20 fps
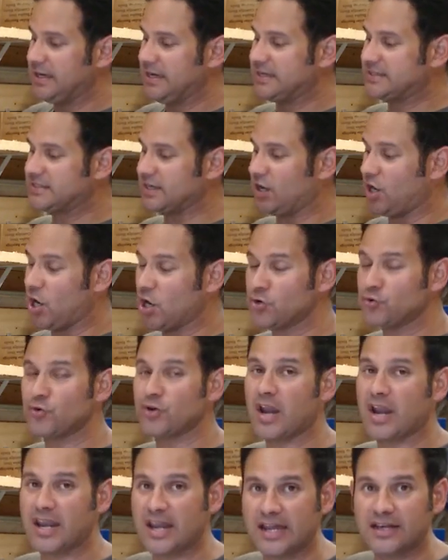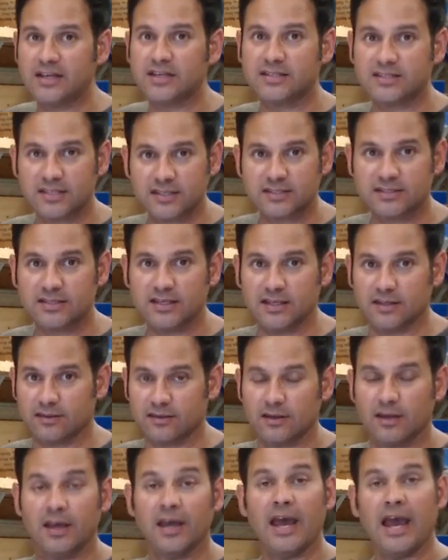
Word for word: It's 196 teeth.